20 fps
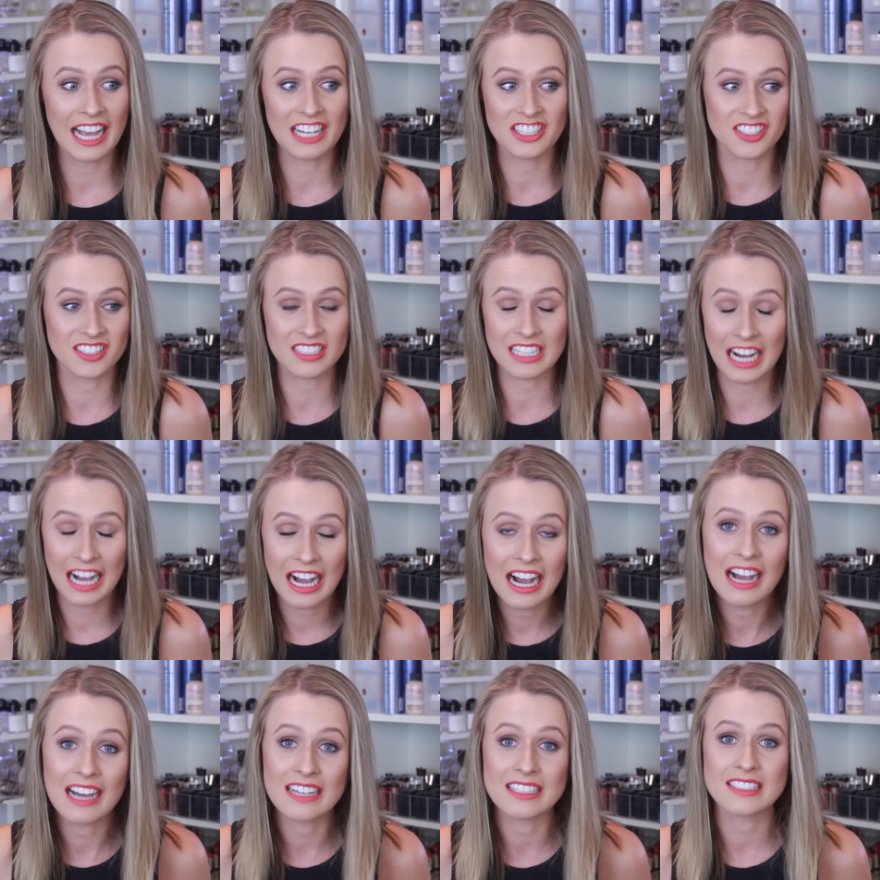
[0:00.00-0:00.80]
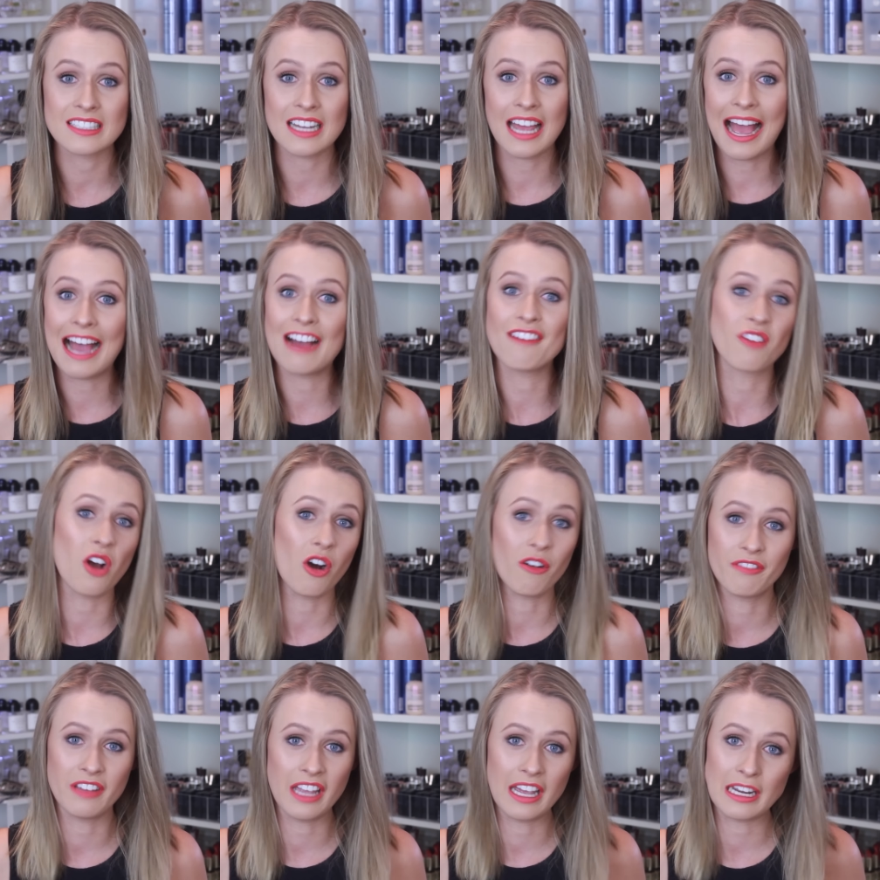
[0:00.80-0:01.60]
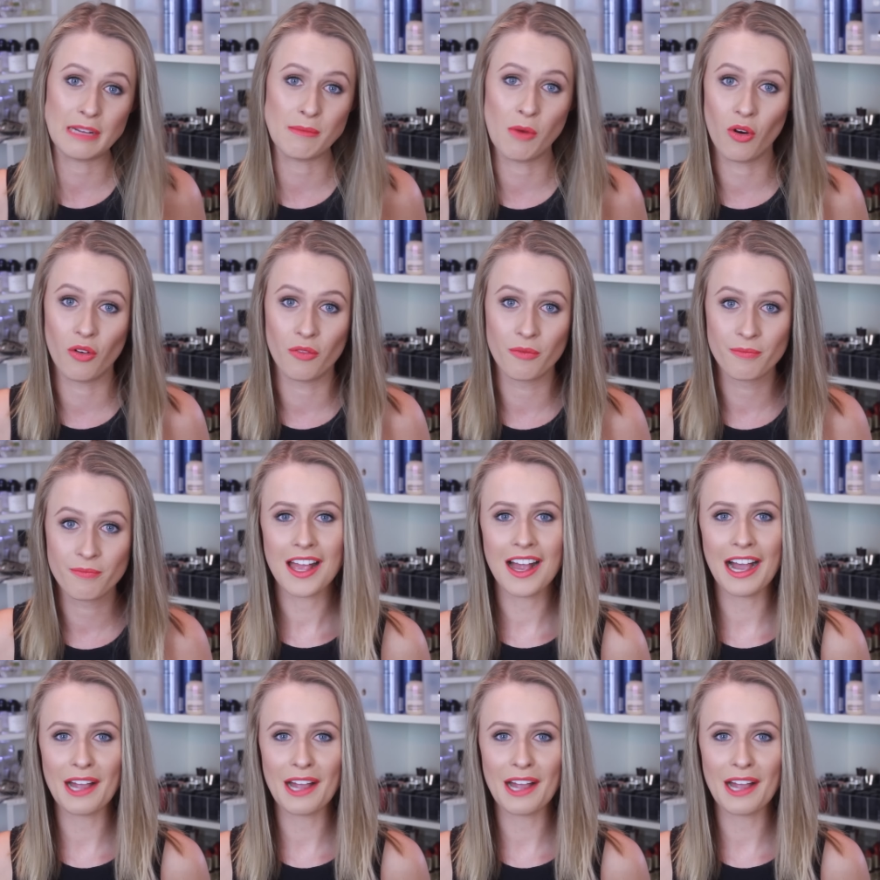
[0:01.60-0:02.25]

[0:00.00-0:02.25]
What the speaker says: I just can't have coffee anymore.